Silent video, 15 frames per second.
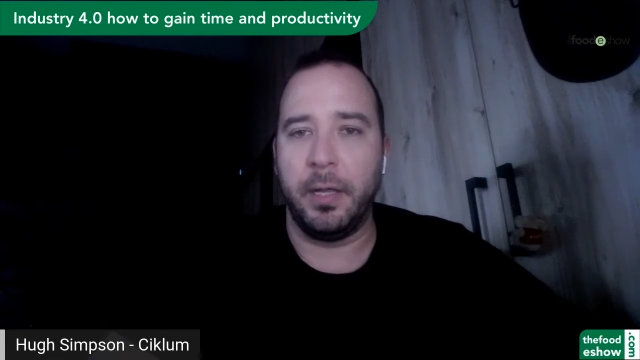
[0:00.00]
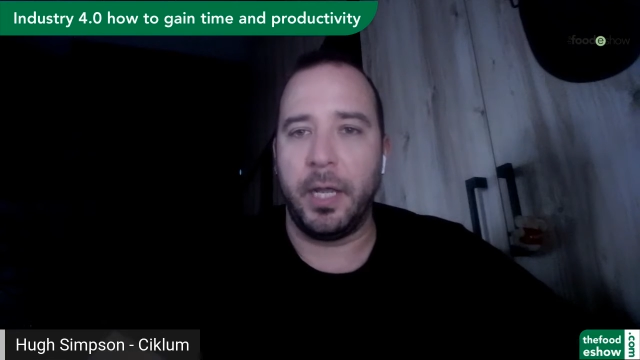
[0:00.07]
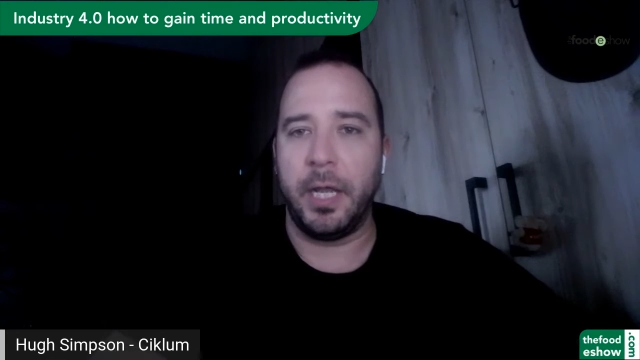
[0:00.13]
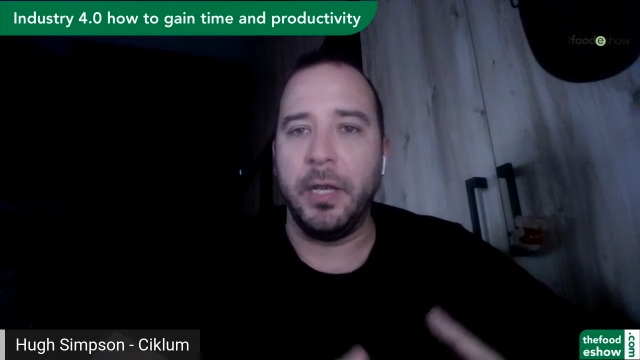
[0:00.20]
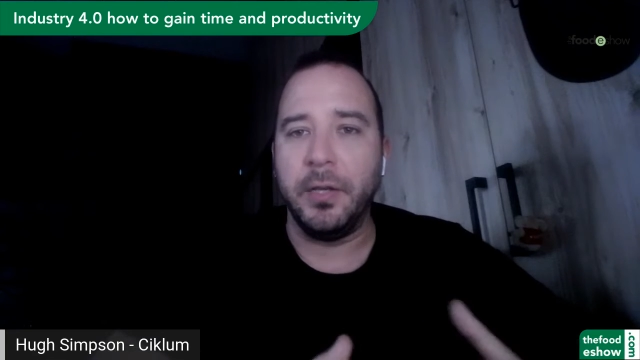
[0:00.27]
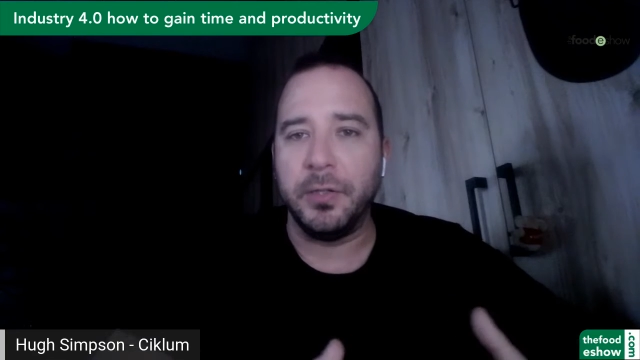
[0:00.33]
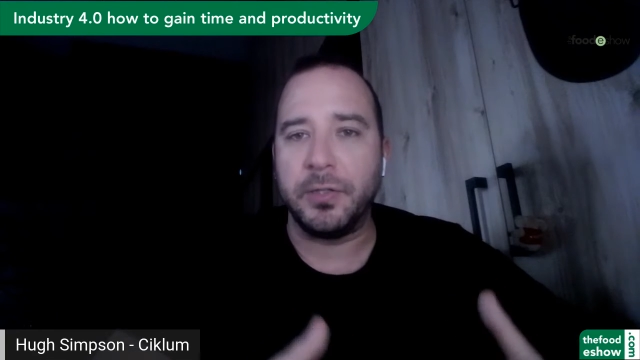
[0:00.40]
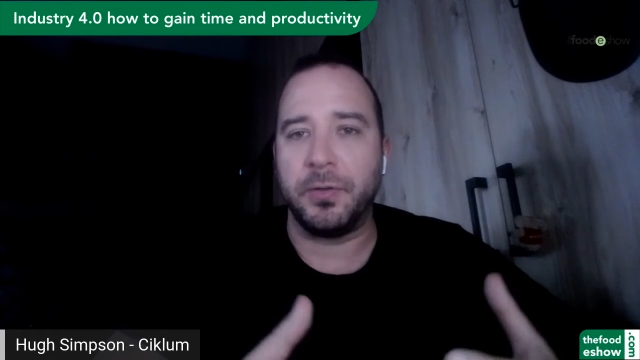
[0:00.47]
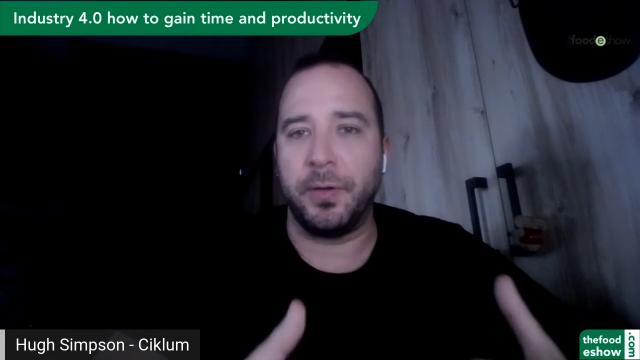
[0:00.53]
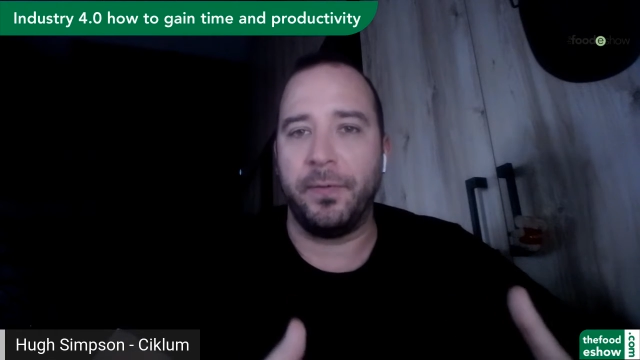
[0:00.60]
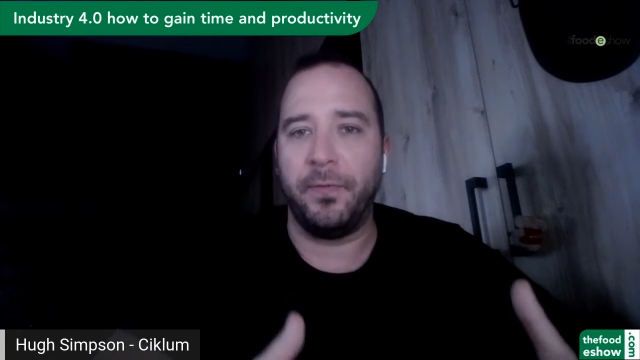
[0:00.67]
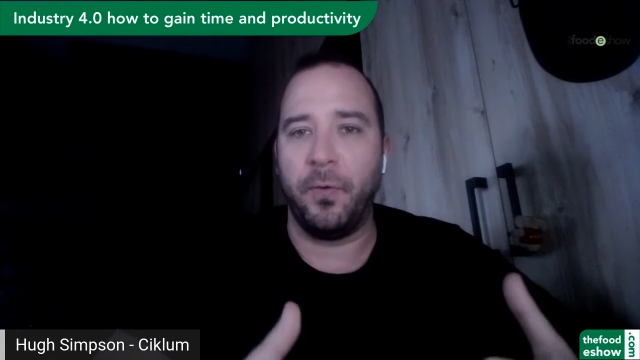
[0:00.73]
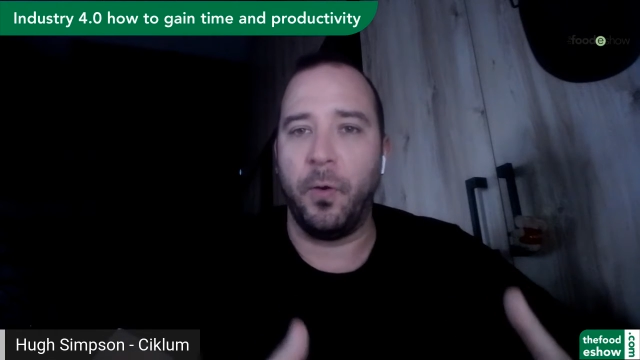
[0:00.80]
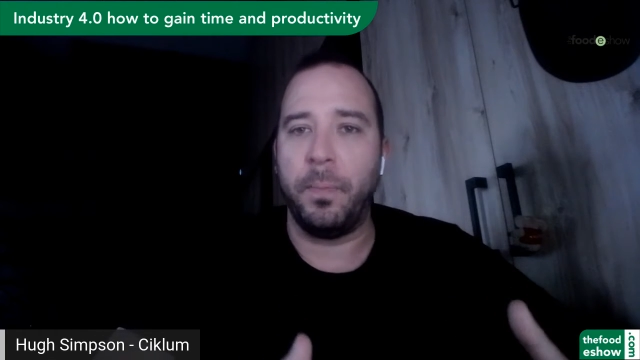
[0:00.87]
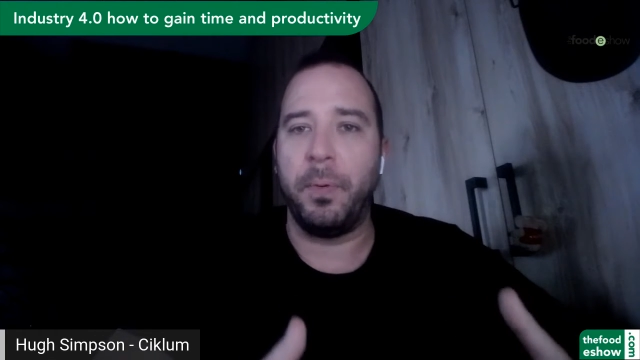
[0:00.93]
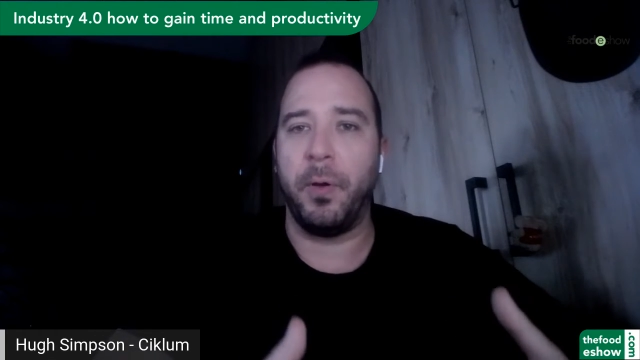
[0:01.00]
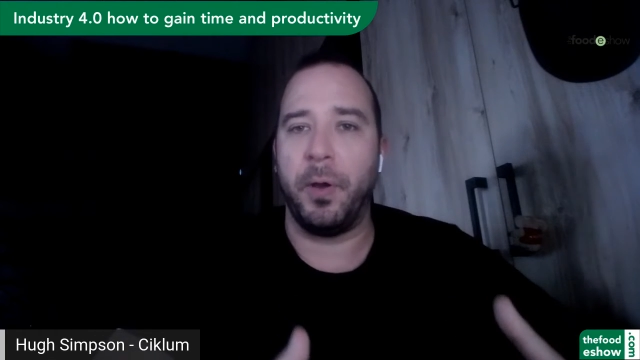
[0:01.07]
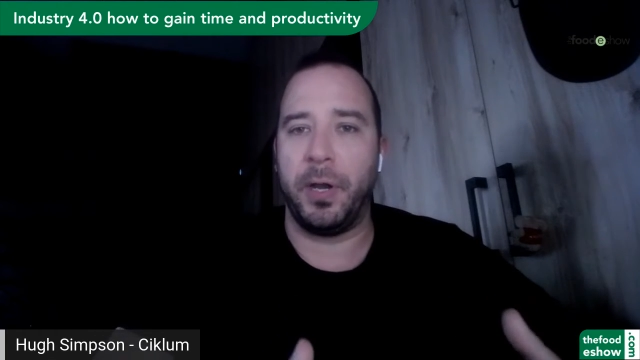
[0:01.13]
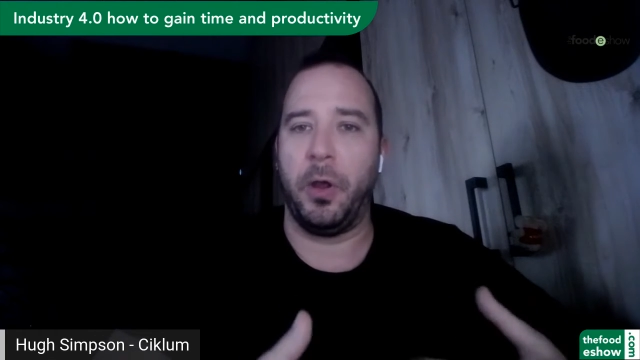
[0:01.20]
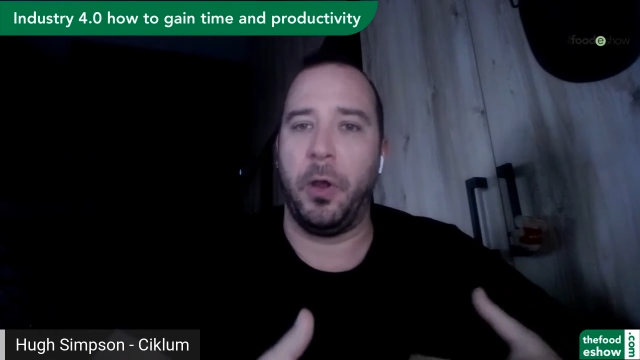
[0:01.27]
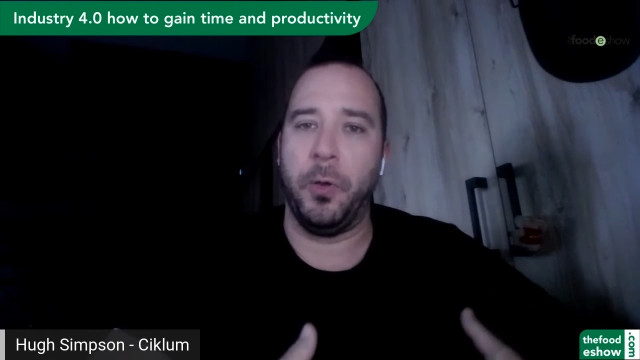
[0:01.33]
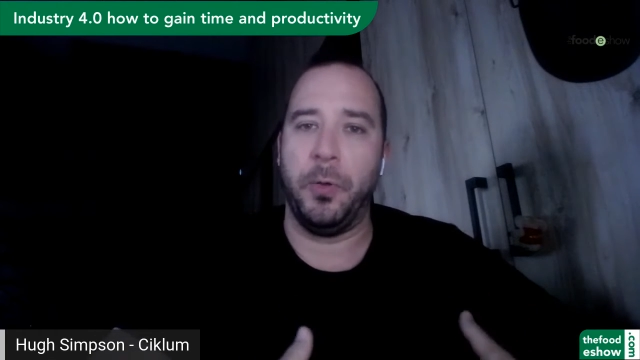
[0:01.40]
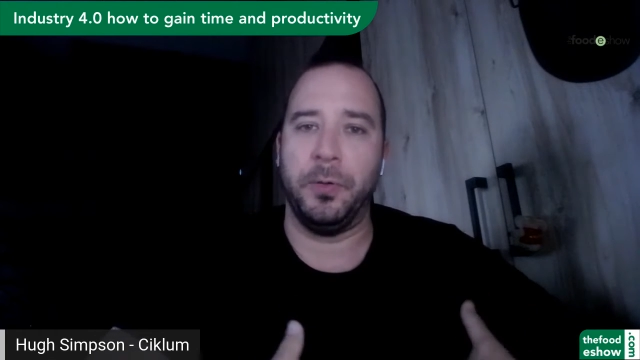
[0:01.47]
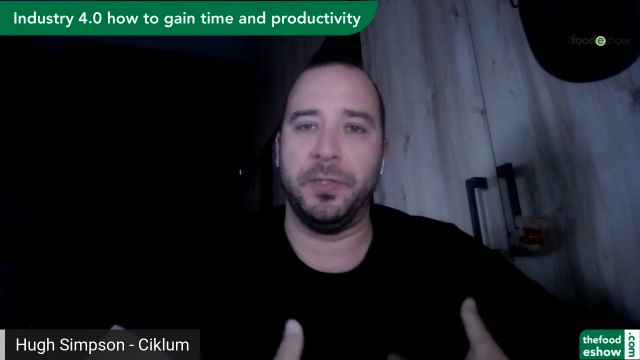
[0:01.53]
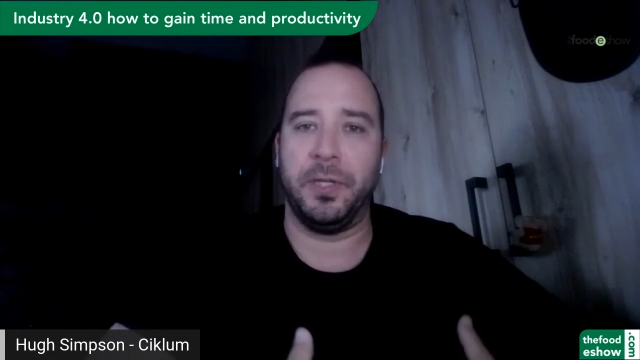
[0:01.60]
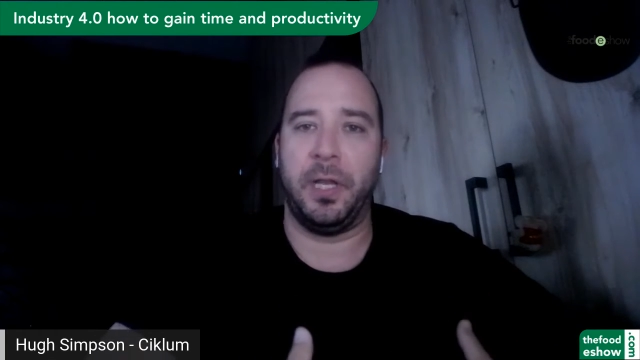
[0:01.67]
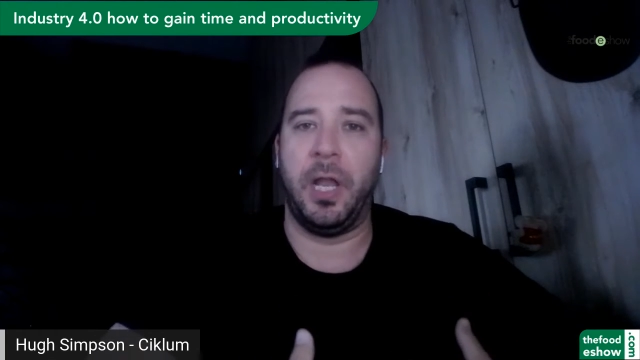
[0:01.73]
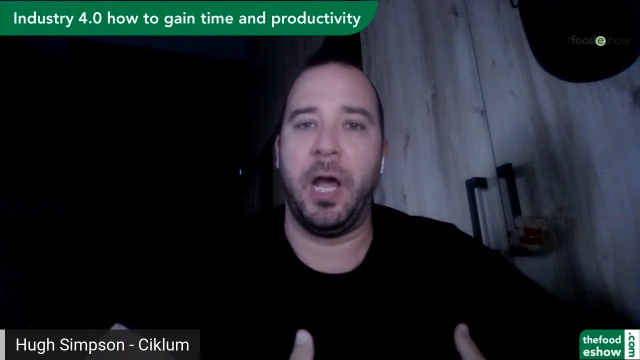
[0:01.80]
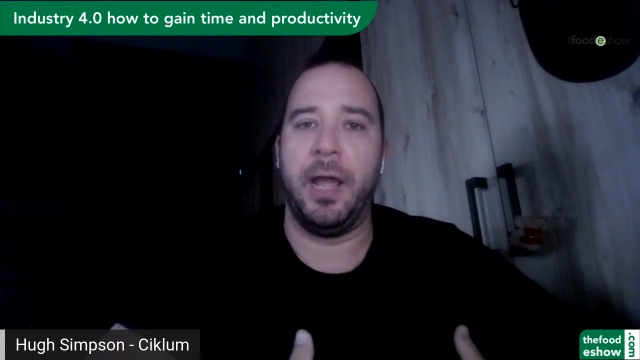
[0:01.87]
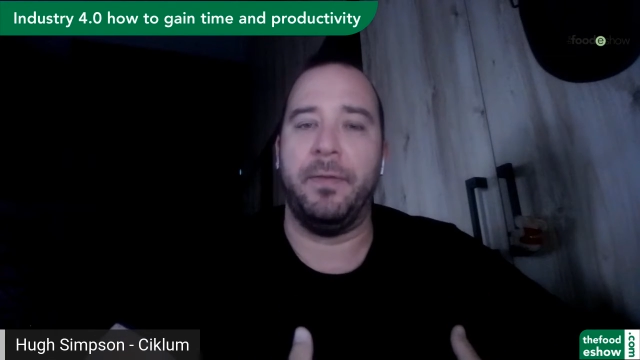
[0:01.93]
Industry 4.0 to
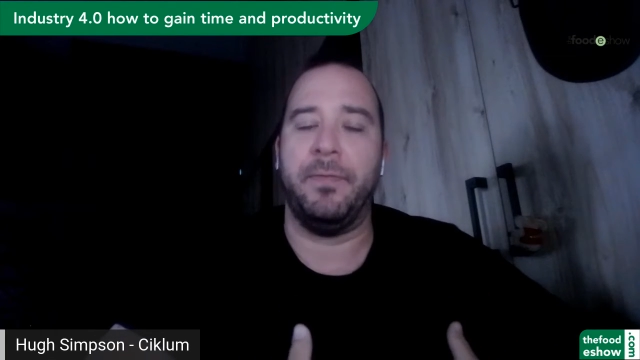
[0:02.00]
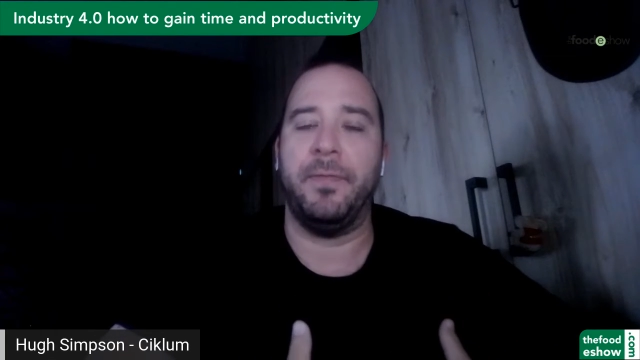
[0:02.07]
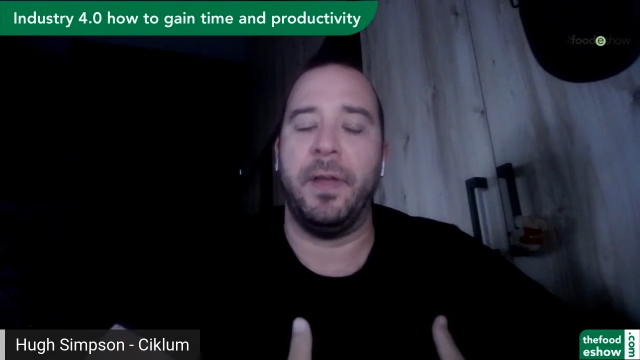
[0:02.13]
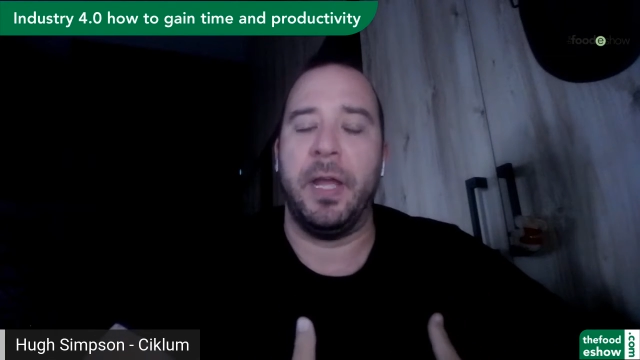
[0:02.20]
life.